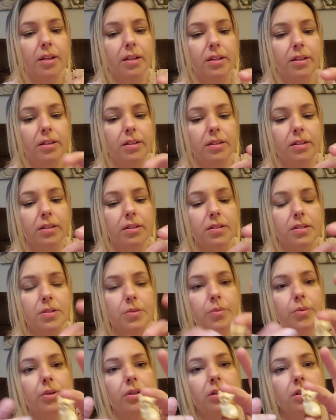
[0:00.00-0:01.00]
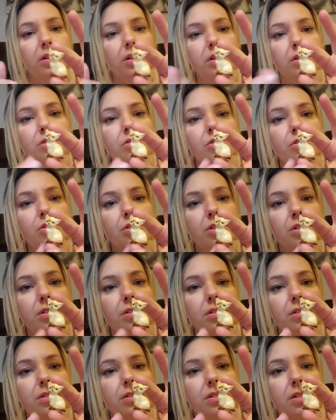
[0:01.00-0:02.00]
And then this one is
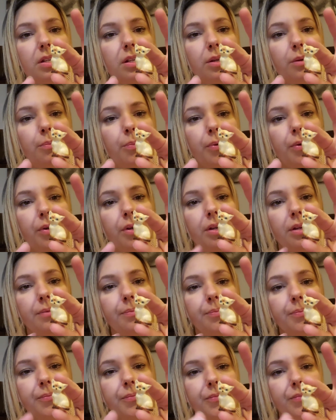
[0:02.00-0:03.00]
just sitting pretty.